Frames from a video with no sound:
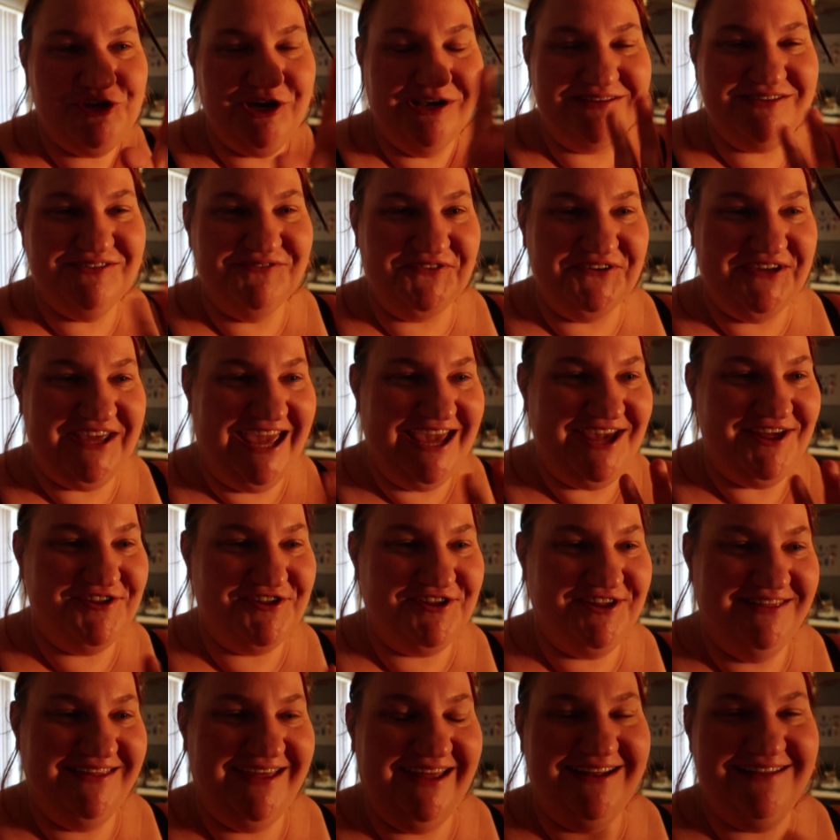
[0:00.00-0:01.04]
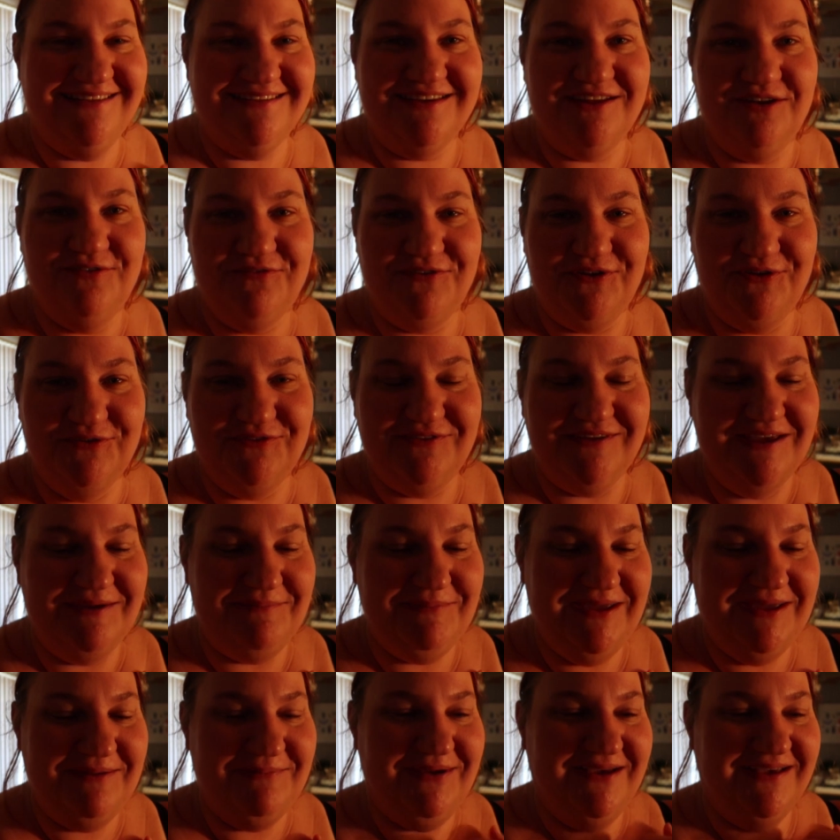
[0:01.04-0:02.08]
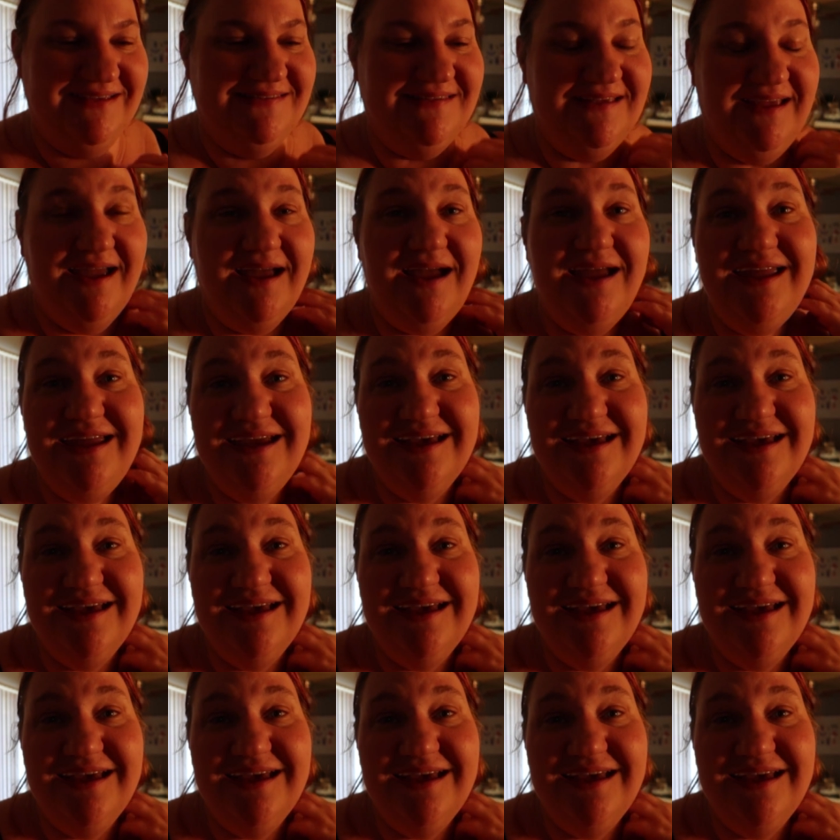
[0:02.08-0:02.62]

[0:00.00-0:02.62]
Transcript: justification that it's confusing me because I,